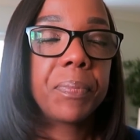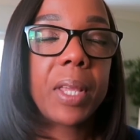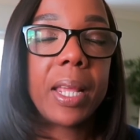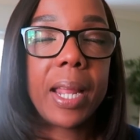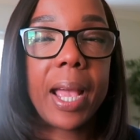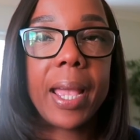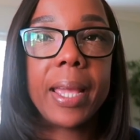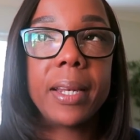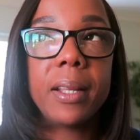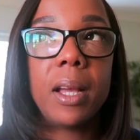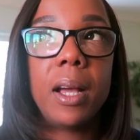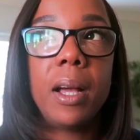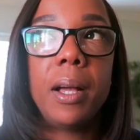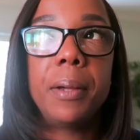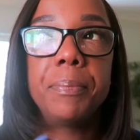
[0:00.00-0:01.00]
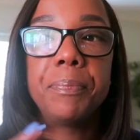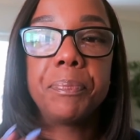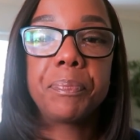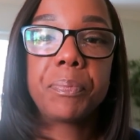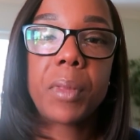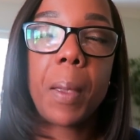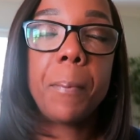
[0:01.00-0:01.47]
And I
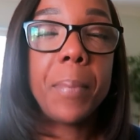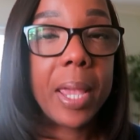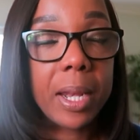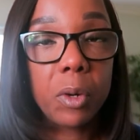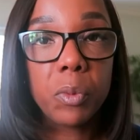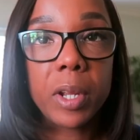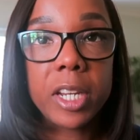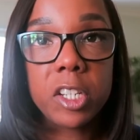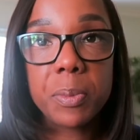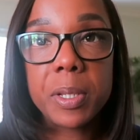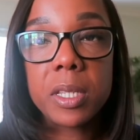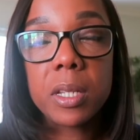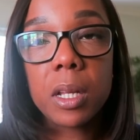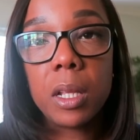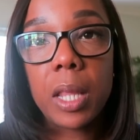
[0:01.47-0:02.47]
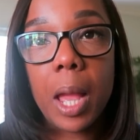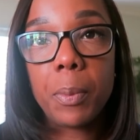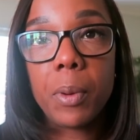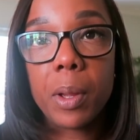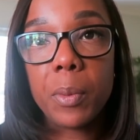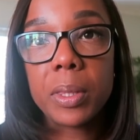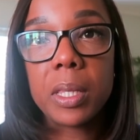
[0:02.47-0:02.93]
had made arrangements to
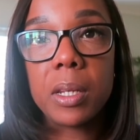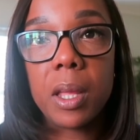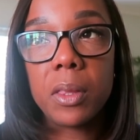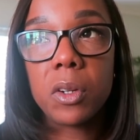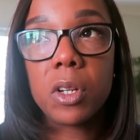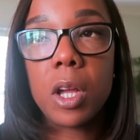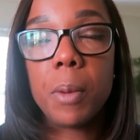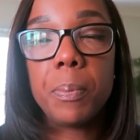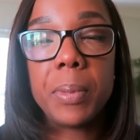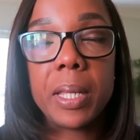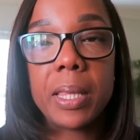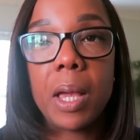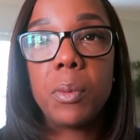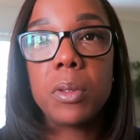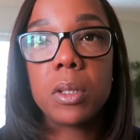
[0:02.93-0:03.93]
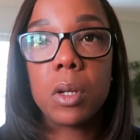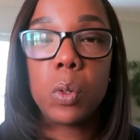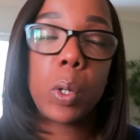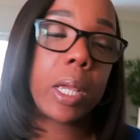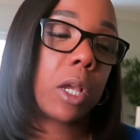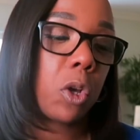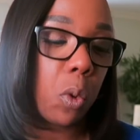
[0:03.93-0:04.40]
collaborate with another company that was
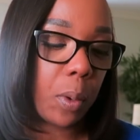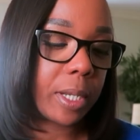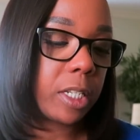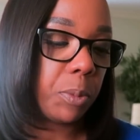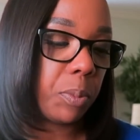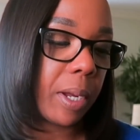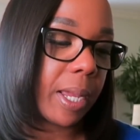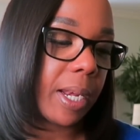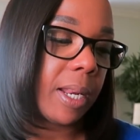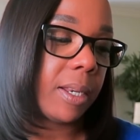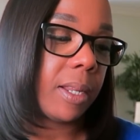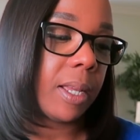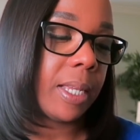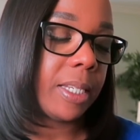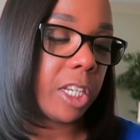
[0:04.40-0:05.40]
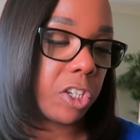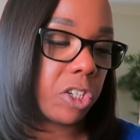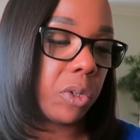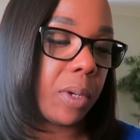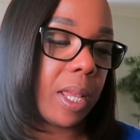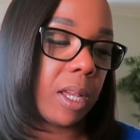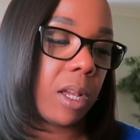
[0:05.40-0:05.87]
going to bring in
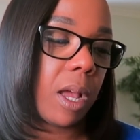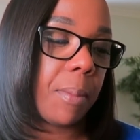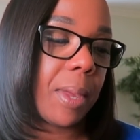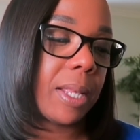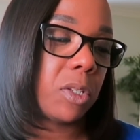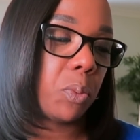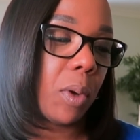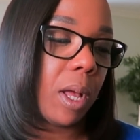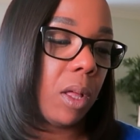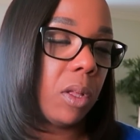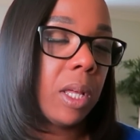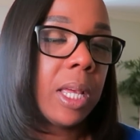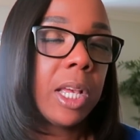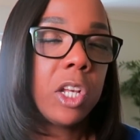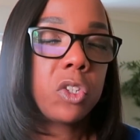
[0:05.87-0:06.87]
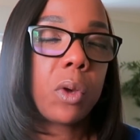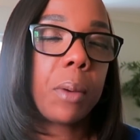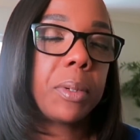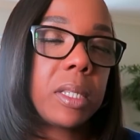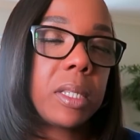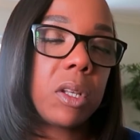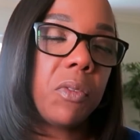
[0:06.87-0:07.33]
additional income as well. So
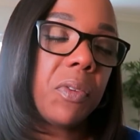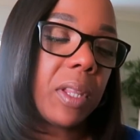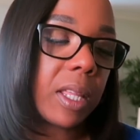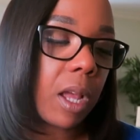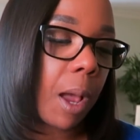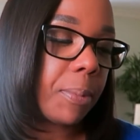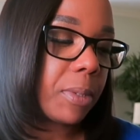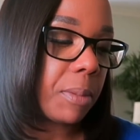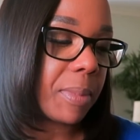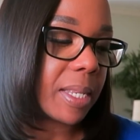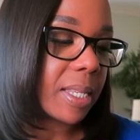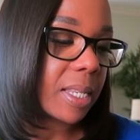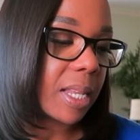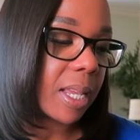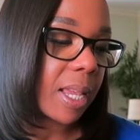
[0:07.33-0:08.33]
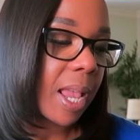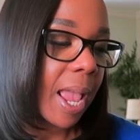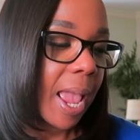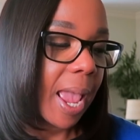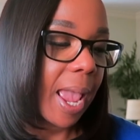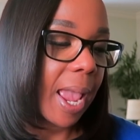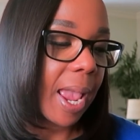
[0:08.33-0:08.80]
still feeling optimistic,
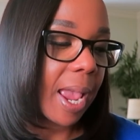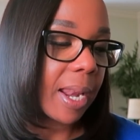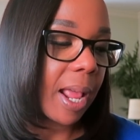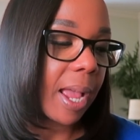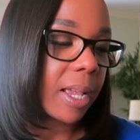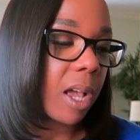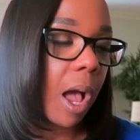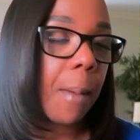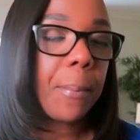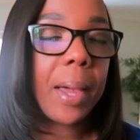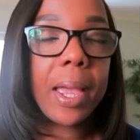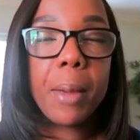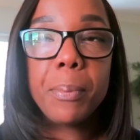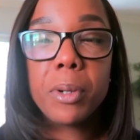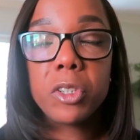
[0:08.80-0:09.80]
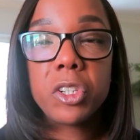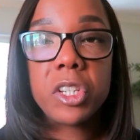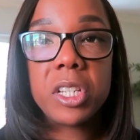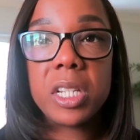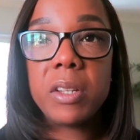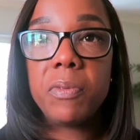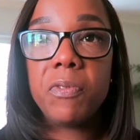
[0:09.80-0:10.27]
and I got my
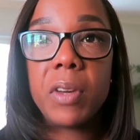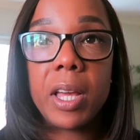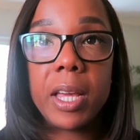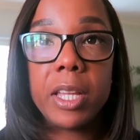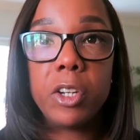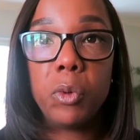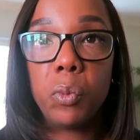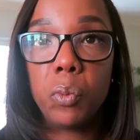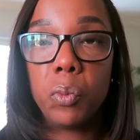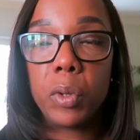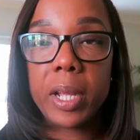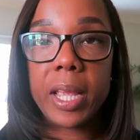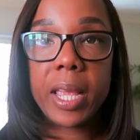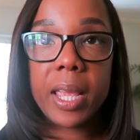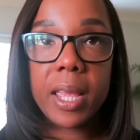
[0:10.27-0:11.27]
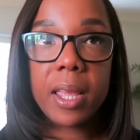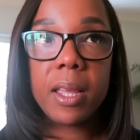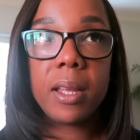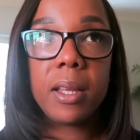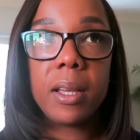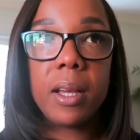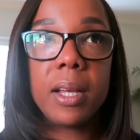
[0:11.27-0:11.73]
emergency fund
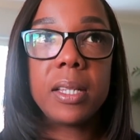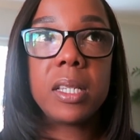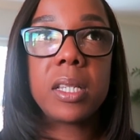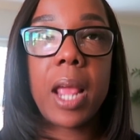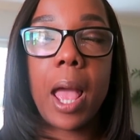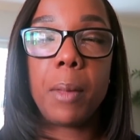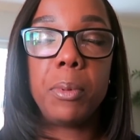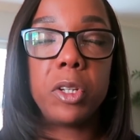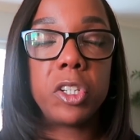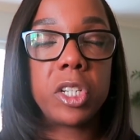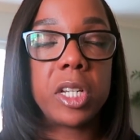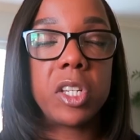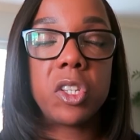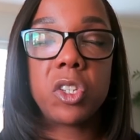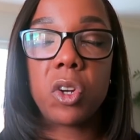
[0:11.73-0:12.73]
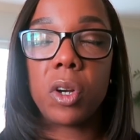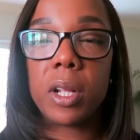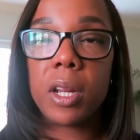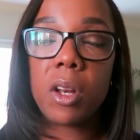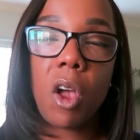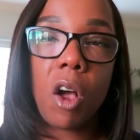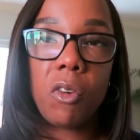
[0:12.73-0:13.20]
re-established and started
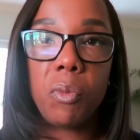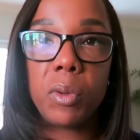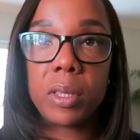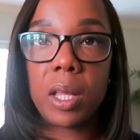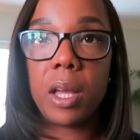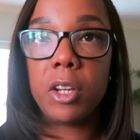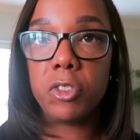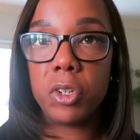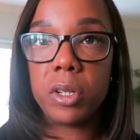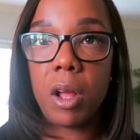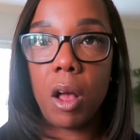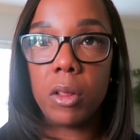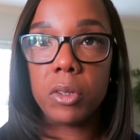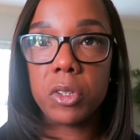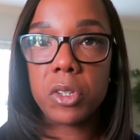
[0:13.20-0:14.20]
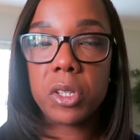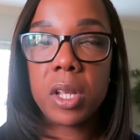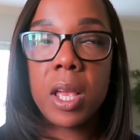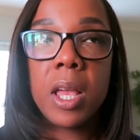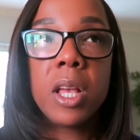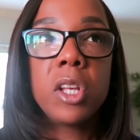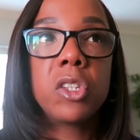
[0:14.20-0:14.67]
it off with $100.
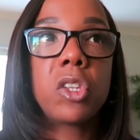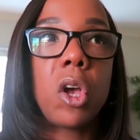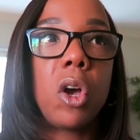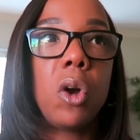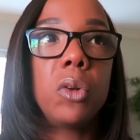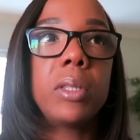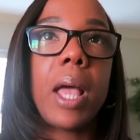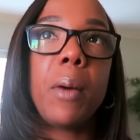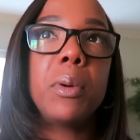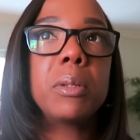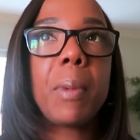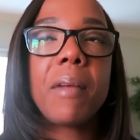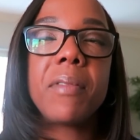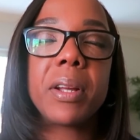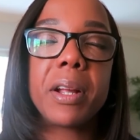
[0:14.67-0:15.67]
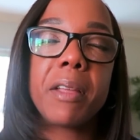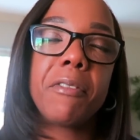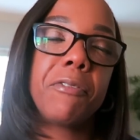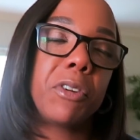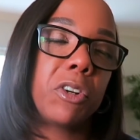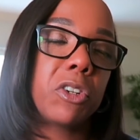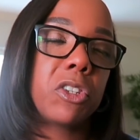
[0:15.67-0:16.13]
So that was my
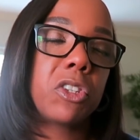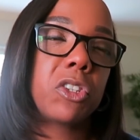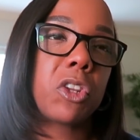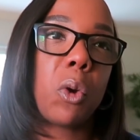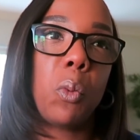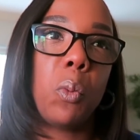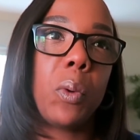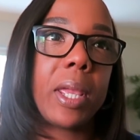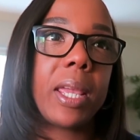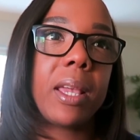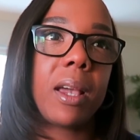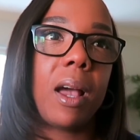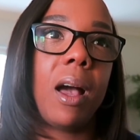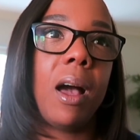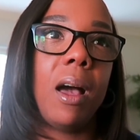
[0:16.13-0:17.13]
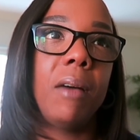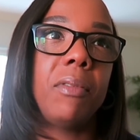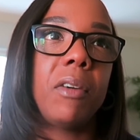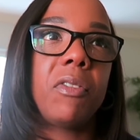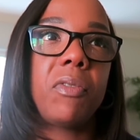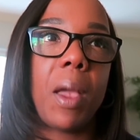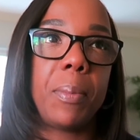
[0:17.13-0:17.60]
very first week
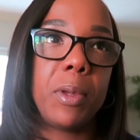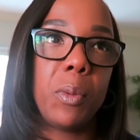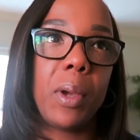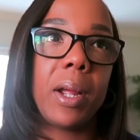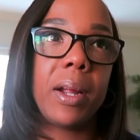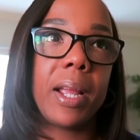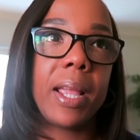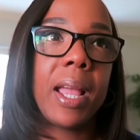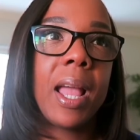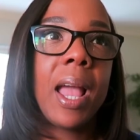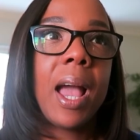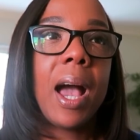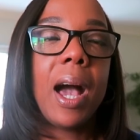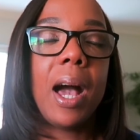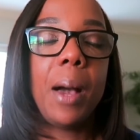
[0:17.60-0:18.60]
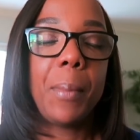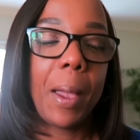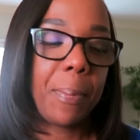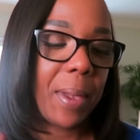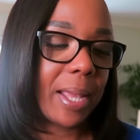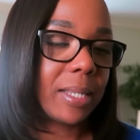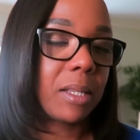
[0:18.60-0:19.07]
of February. I
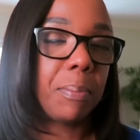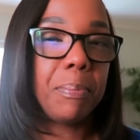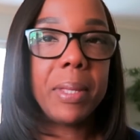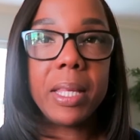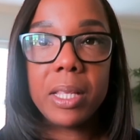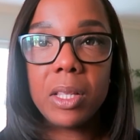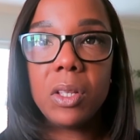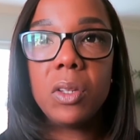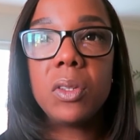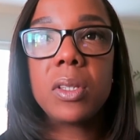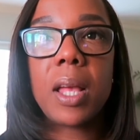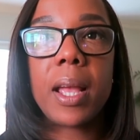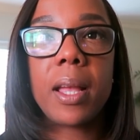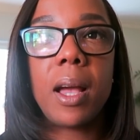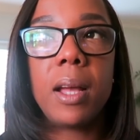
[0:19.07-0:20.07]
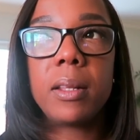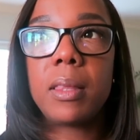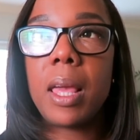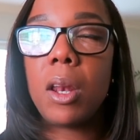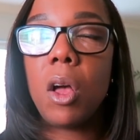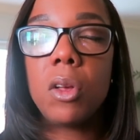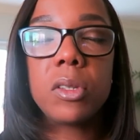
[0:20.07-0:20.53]
paid some bills, I got
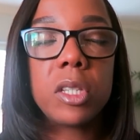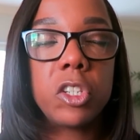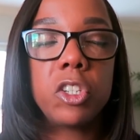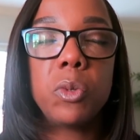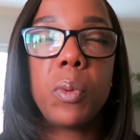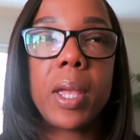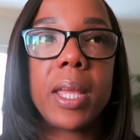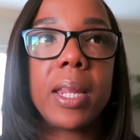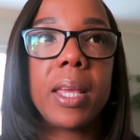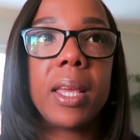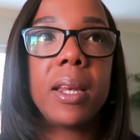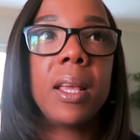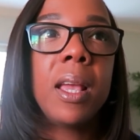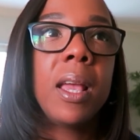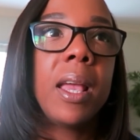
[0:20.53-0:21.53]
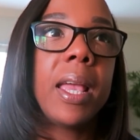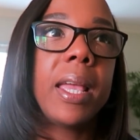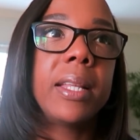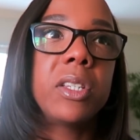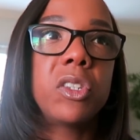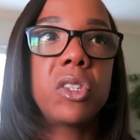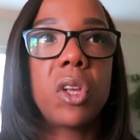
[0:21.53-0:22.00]
that all situated,
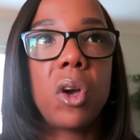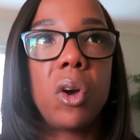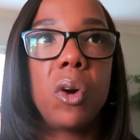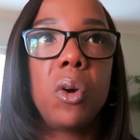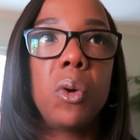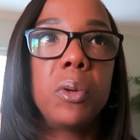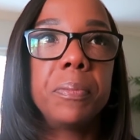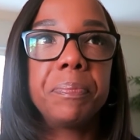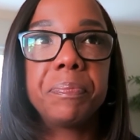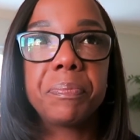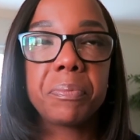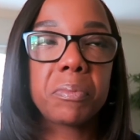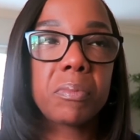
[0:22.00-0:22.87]
and so